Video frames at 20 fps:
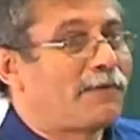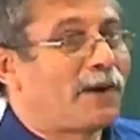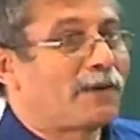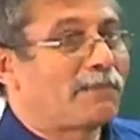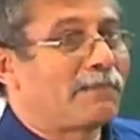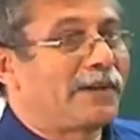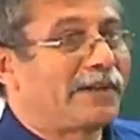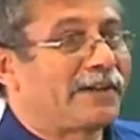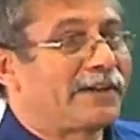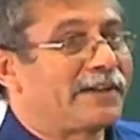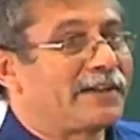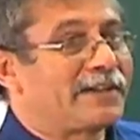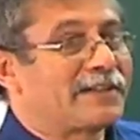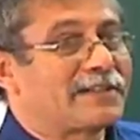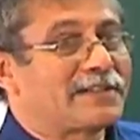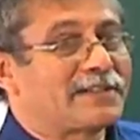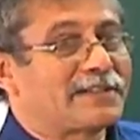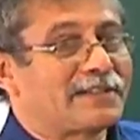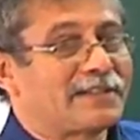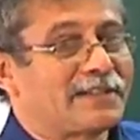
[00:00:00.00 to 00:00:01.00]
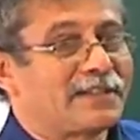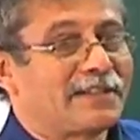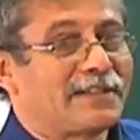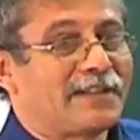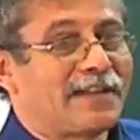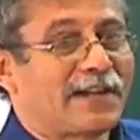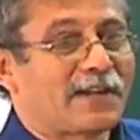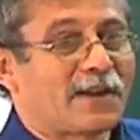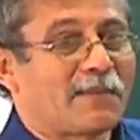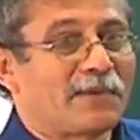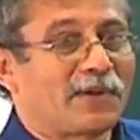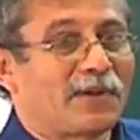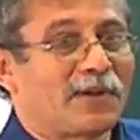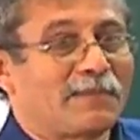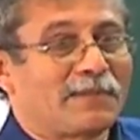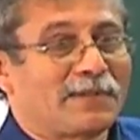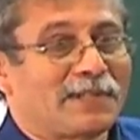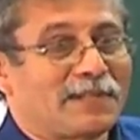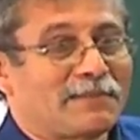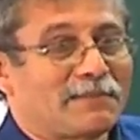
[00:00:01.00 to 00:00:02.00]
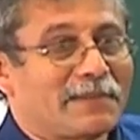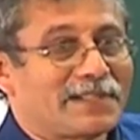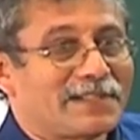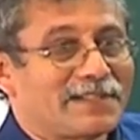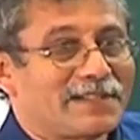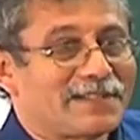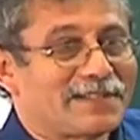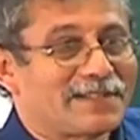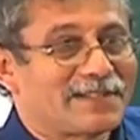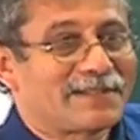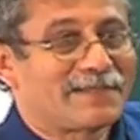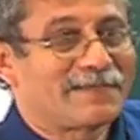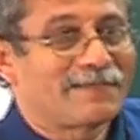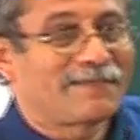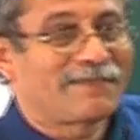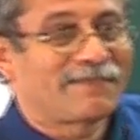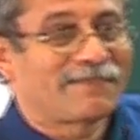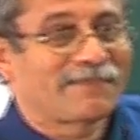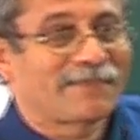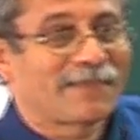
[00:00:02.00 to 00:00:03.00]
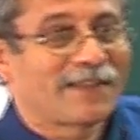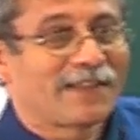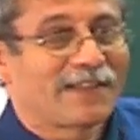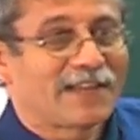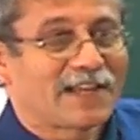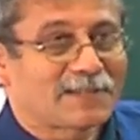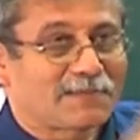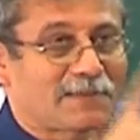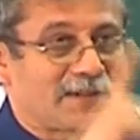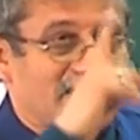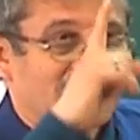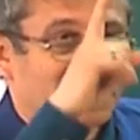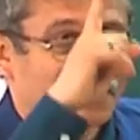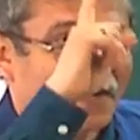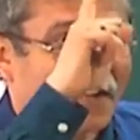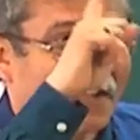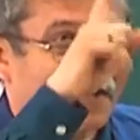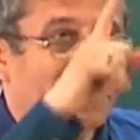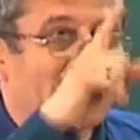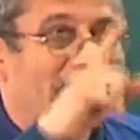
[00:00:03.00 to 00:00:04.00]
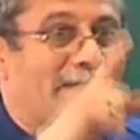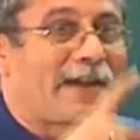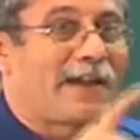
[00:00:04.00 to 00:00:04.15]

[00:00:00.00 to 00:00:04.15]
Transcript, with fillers: Fock matrix in atomic orbital basis. Expression that I gave